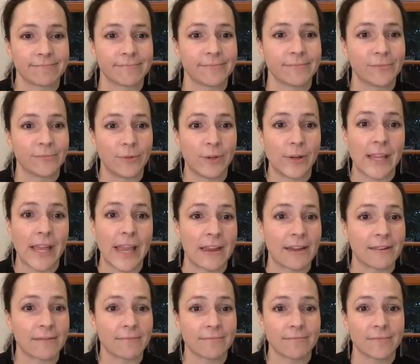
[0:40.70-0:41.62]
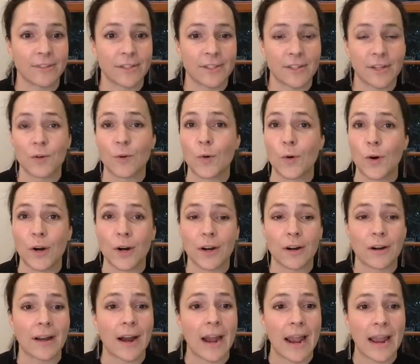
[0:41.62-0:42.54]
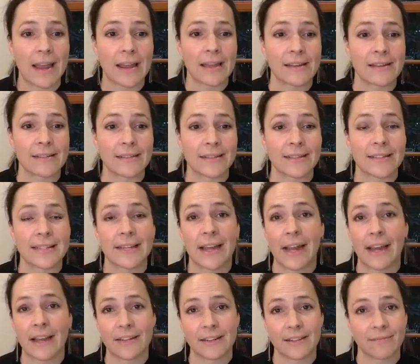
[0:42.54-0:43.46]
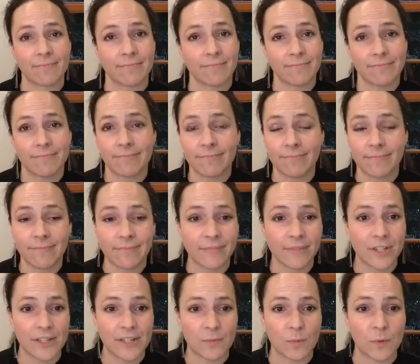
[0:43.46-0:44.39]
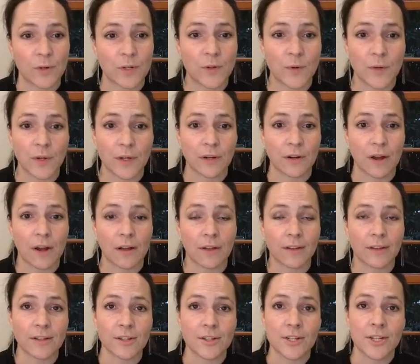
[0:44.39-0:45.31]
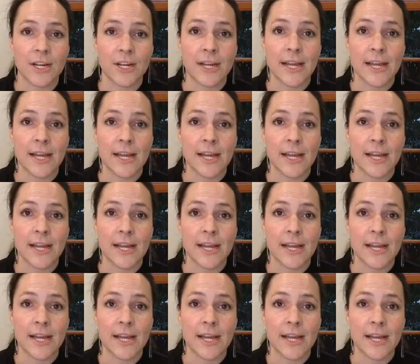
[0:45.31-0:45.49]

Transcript: we can't just ignore. And I just want to acknowledge